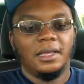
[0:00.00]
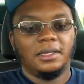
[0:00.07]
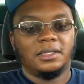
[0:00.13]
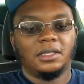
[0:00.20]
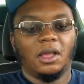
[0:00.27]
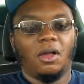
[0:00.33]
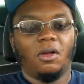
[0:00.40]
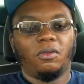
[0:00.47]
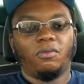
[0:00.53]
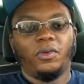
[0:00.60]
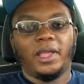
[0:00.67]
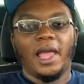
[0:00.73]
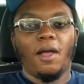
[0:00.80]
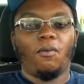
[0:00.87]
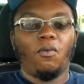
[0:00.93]
So
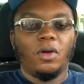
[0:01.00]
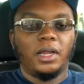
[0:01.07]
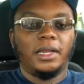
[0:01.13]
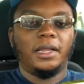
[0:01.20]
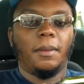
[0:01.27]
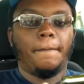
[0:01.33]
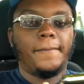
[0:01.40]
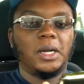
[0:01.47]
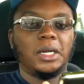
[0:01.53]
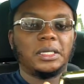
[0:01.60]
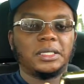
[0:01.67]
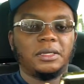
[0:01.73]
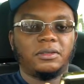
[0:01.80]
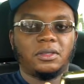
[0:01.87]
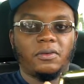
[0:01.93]
we got one in the
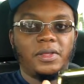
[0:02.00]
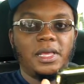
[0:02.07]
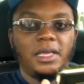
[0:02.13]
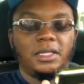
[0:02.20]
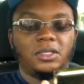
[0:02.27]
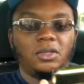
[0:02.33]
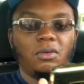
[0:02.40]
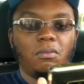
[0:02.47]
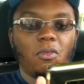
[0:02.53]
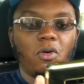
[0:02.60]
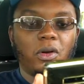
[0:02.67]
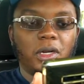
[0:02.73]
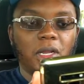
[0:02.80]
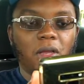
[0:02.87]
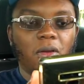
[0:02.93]
books. So we need two
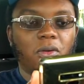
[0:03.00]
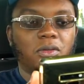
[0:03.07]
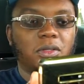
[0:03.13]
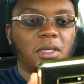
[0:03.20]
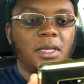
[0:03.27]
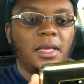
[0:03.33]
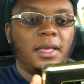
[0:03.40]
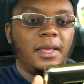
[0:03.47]
more of those.